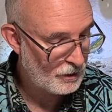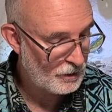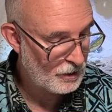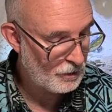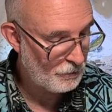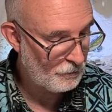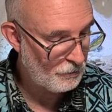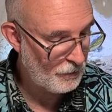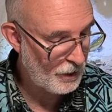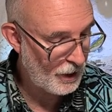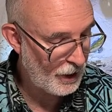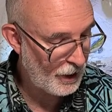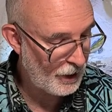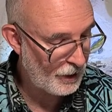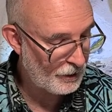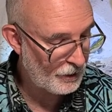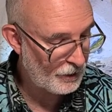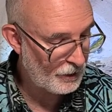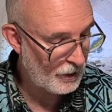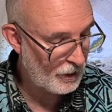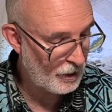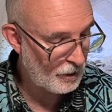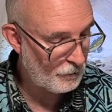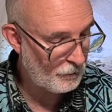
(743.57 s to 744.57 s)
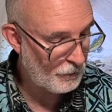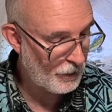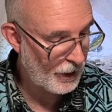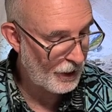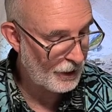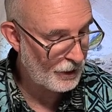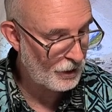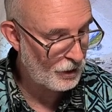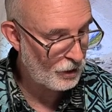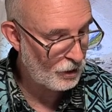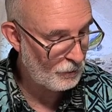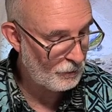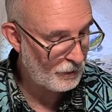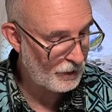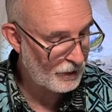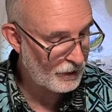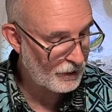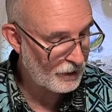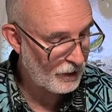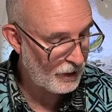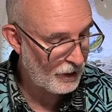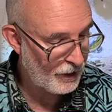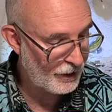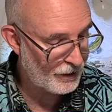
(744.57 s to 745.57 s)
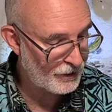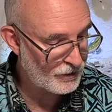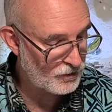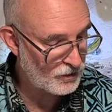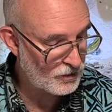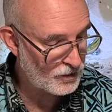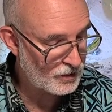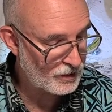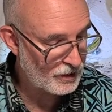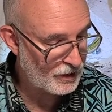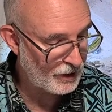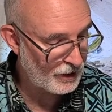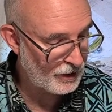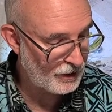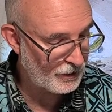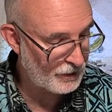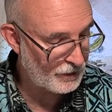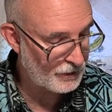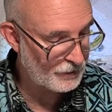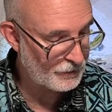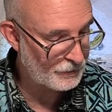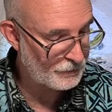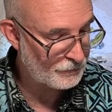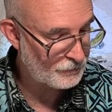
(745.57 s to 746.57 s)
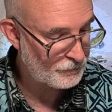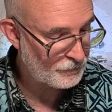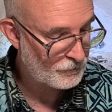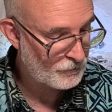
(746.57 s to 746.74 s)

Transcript: demanded by humankind's sin.